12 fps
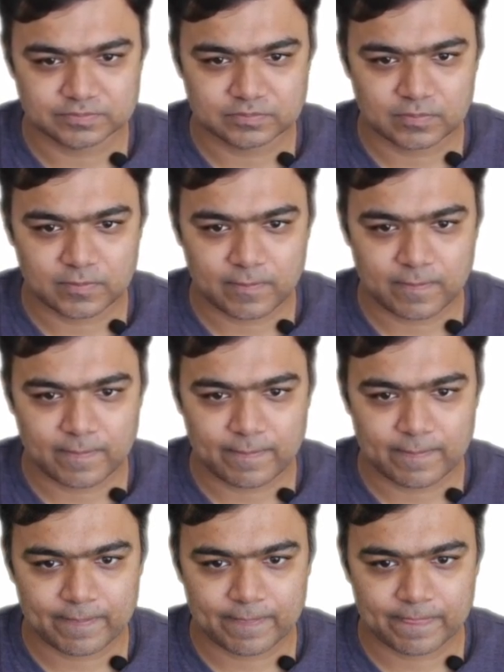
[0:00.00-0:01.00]

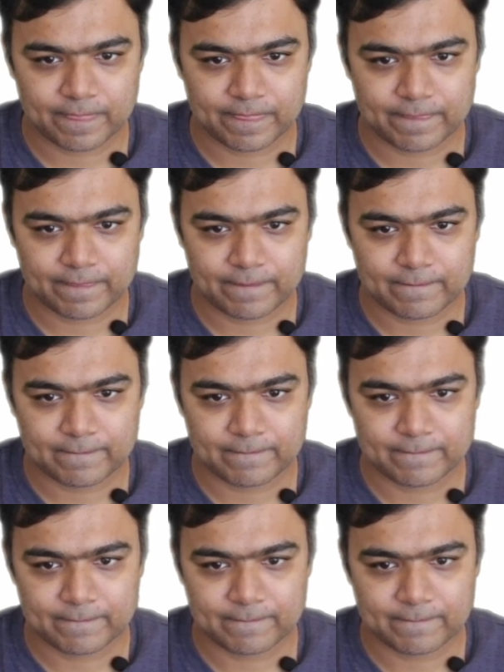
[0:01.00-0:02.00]

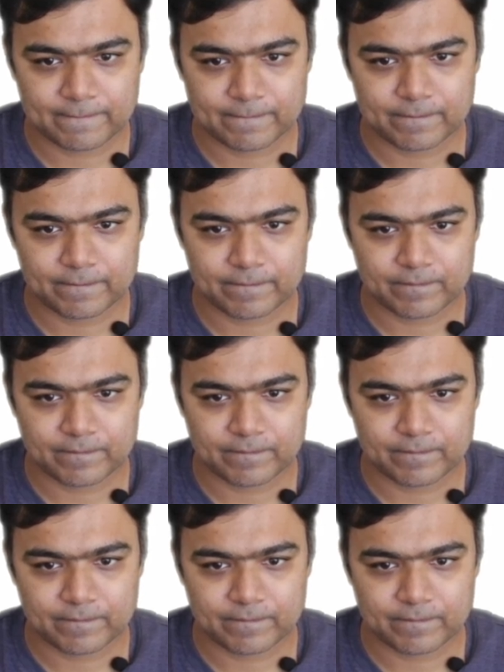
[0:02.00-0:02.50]
(no one is talking)